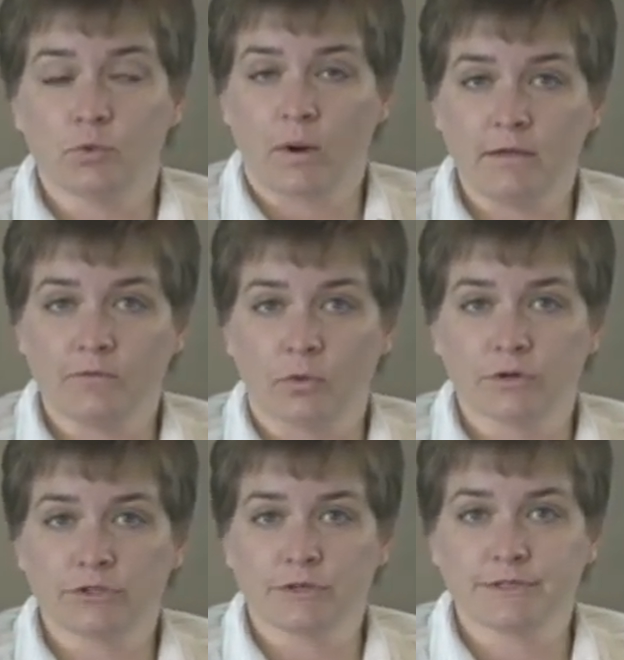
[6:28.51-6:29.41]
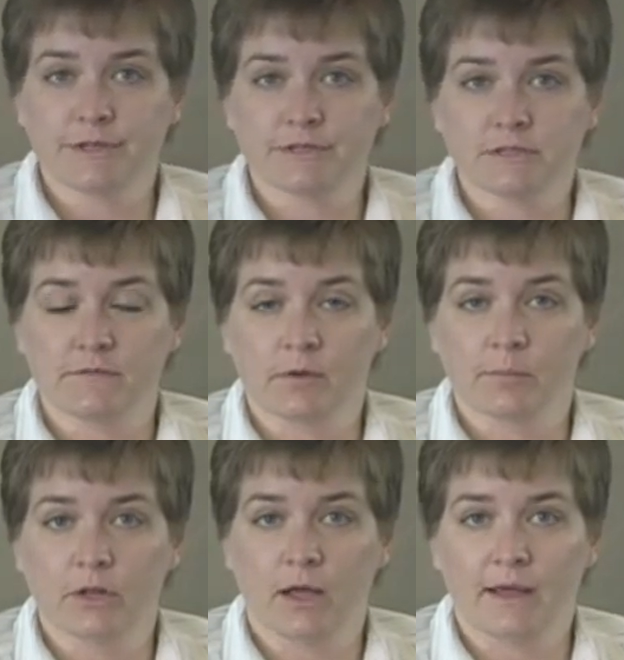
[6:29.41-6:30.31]
24 jurisdictions have
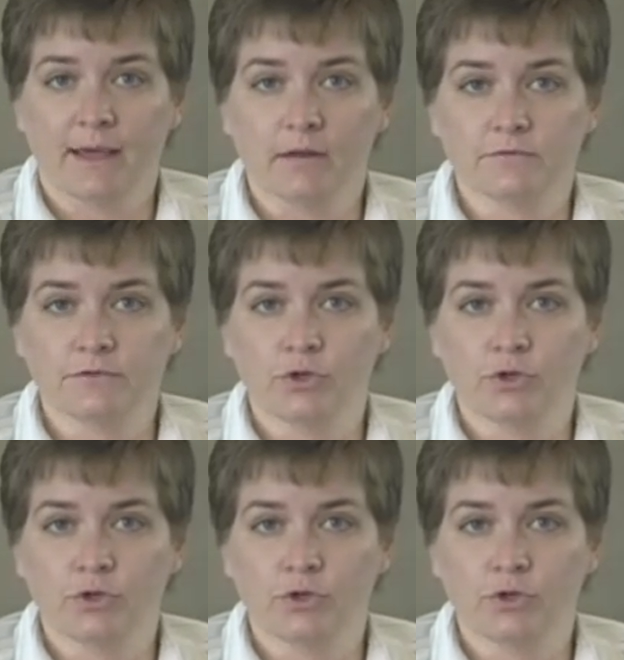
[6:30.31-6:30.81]
complied out of